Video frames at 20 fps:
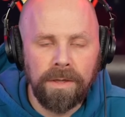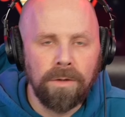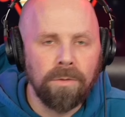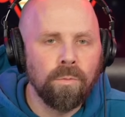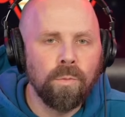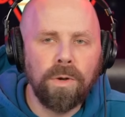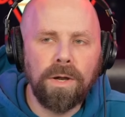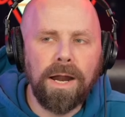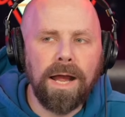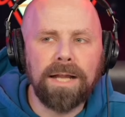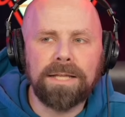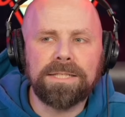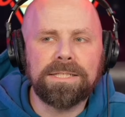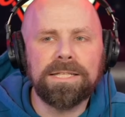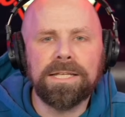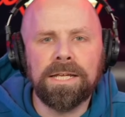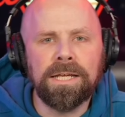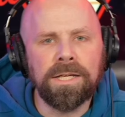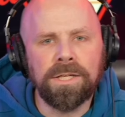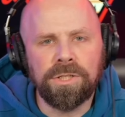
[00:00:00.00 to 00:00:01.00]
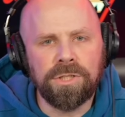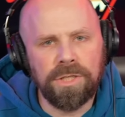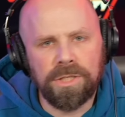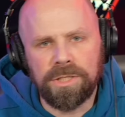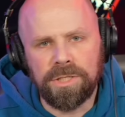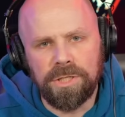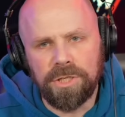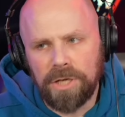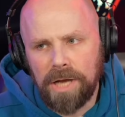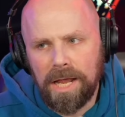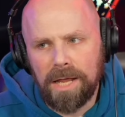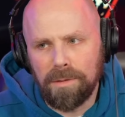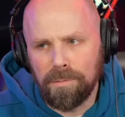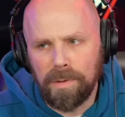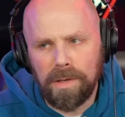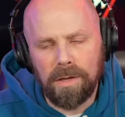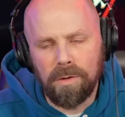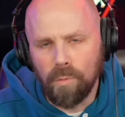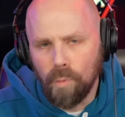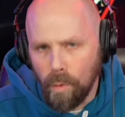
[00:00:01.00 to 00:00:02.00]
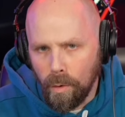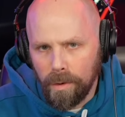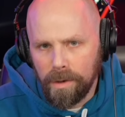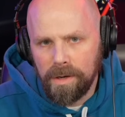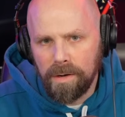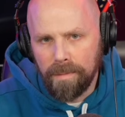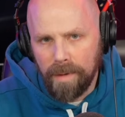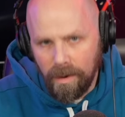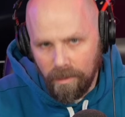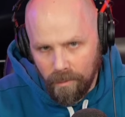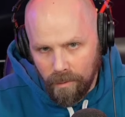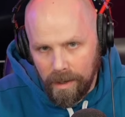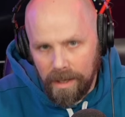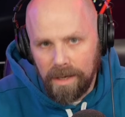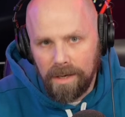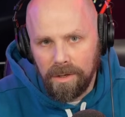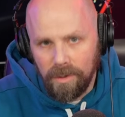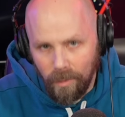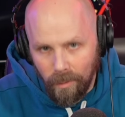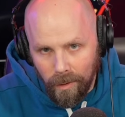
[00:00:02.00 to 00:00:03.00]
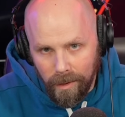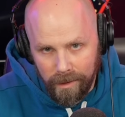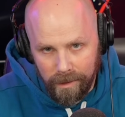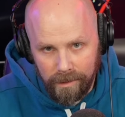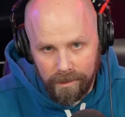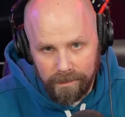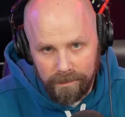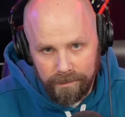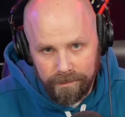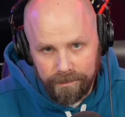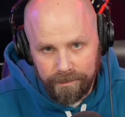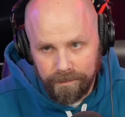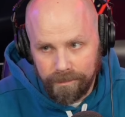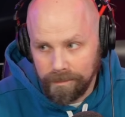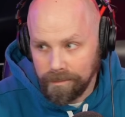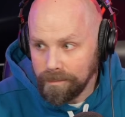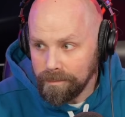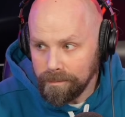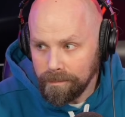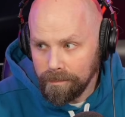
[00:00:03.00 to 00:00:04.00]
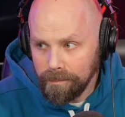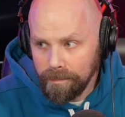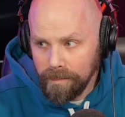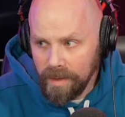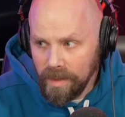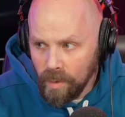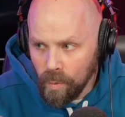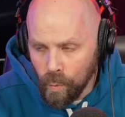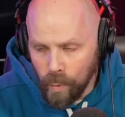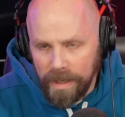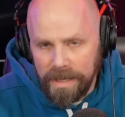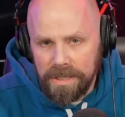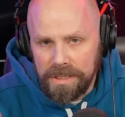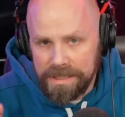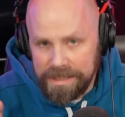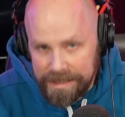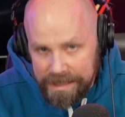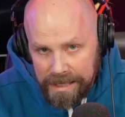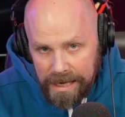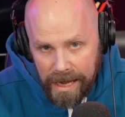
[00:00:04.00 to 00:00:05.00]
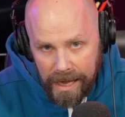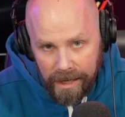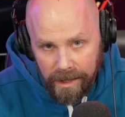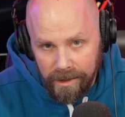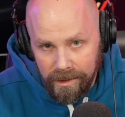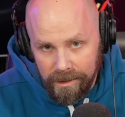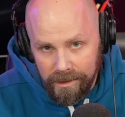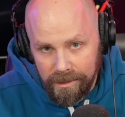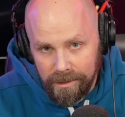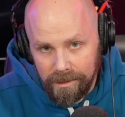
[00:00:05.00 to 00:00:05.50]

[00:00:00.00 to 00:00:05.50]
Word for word: We're not seeing just Jey being worried about Randy Orton we're seeing